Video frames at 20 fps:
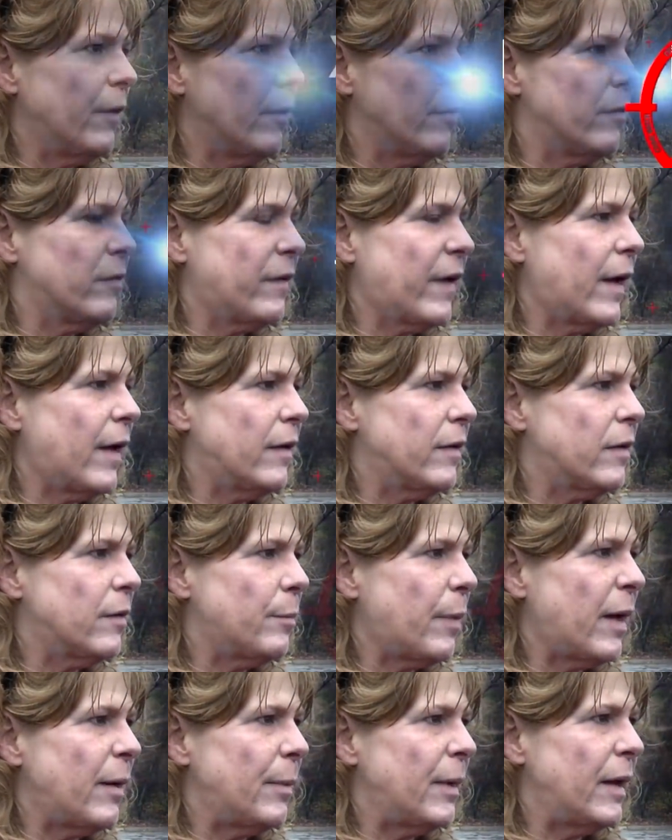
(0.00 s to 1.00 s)
feels that
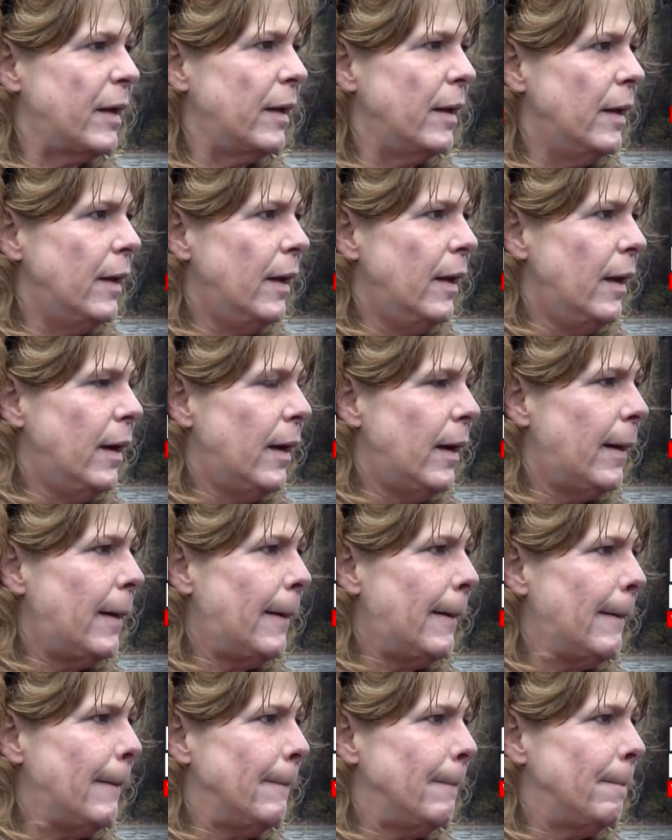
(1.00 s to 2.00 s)
the baby
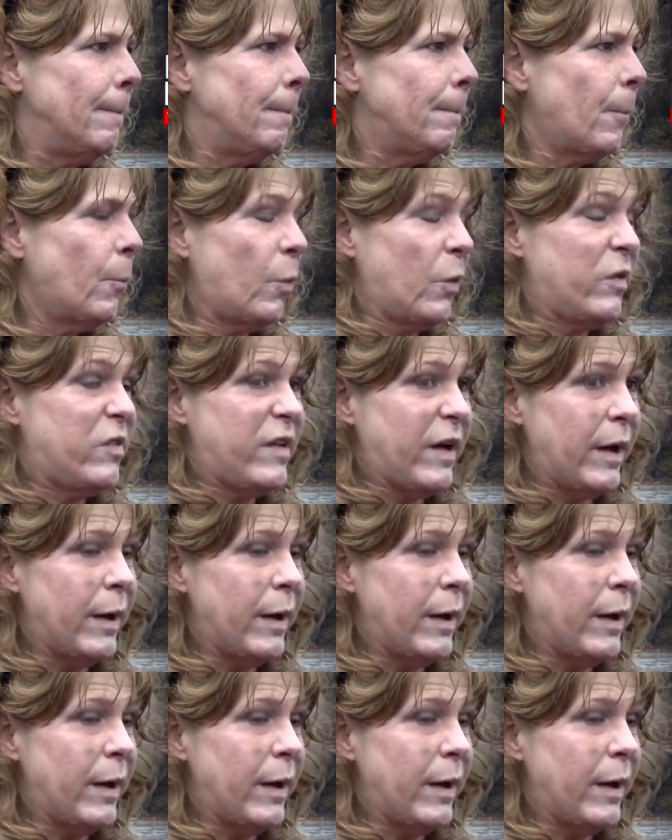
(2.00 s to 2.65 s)
um, was